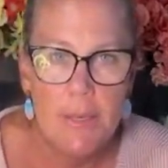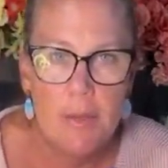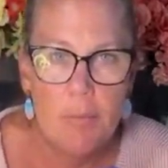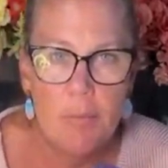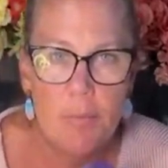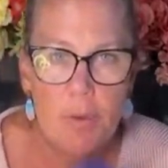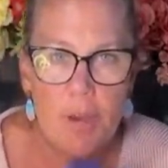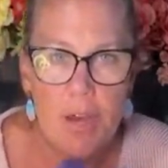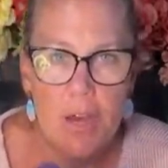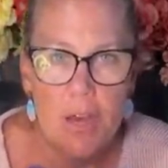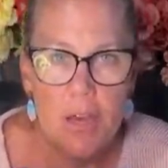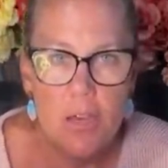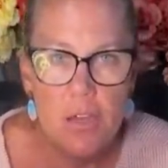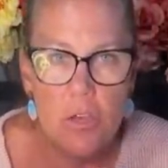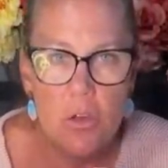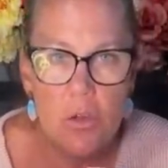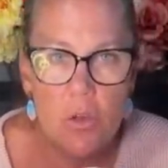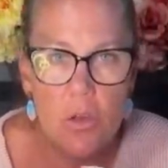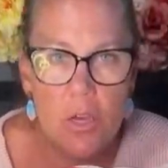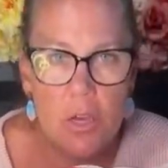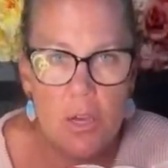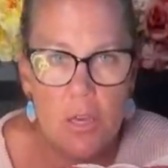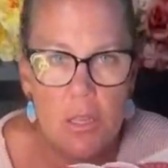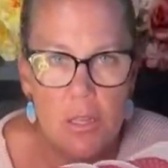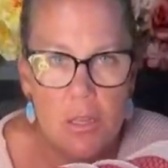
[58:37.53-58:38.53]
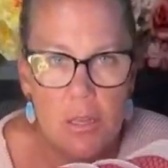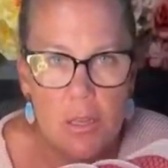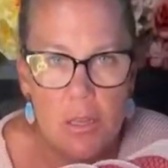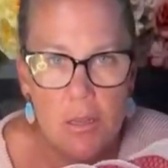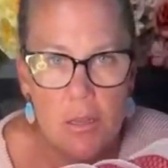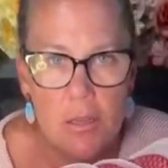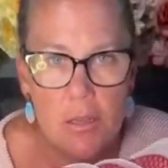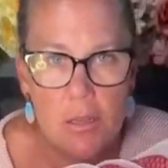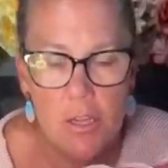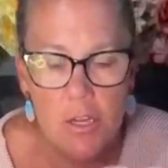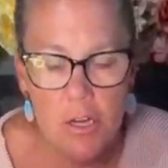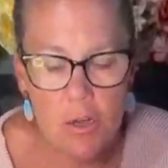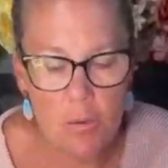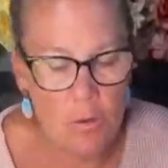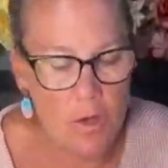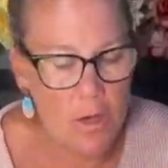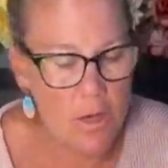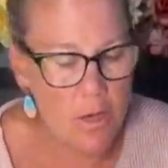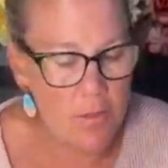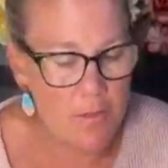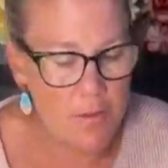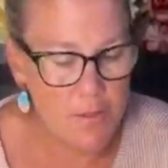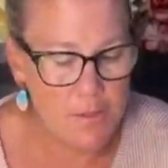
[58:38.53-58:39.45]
but you can, you know what?